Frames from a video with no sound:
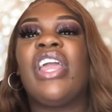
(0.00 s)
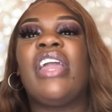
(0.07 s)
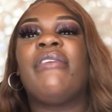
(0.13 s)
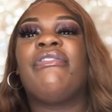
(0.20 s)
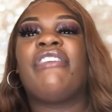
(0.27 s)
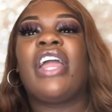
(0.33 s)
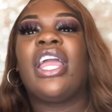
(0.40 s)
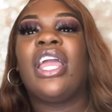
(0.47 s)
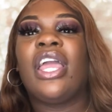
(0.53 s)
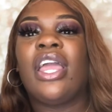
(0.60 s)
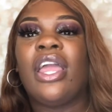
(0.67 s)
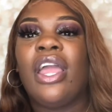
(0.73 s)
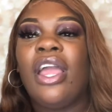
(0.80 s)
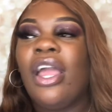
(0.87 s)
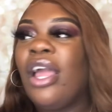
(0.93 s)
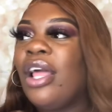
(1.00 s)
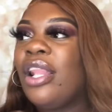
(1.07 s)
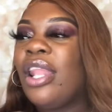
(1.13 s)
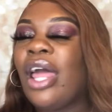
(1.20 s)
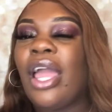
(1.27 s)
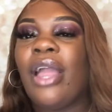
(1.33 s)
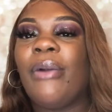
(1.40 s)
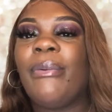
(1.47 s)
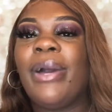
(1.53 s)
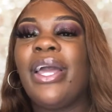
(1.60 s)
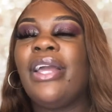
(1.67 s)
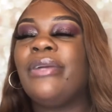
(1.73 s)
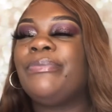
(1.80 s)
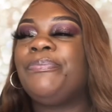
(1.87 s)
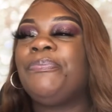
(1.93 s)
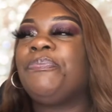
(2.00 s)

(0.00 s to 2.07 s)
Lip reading: here fighting. Like, what?